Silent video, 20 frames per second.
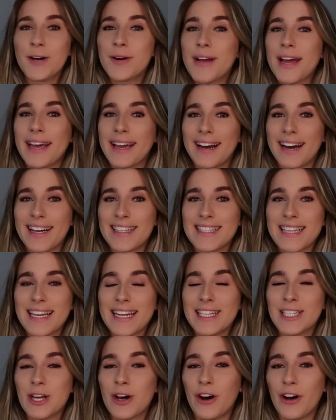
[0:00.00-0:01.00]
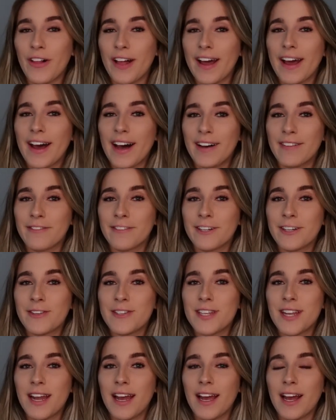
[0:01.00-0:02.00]
Okay guys, that is all I have for you
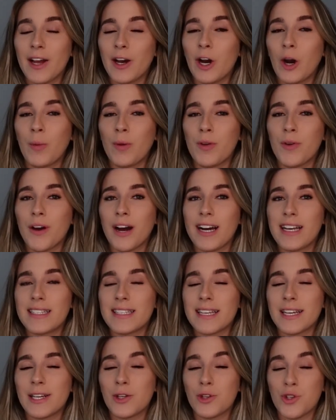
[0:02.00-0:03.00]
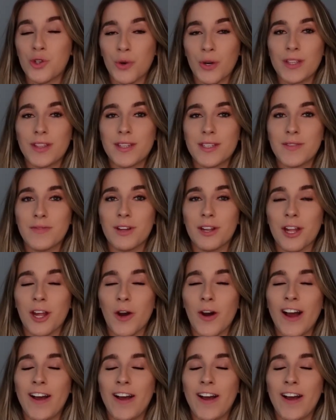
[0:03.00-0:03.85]
today. I hope you guys enjoyed this video.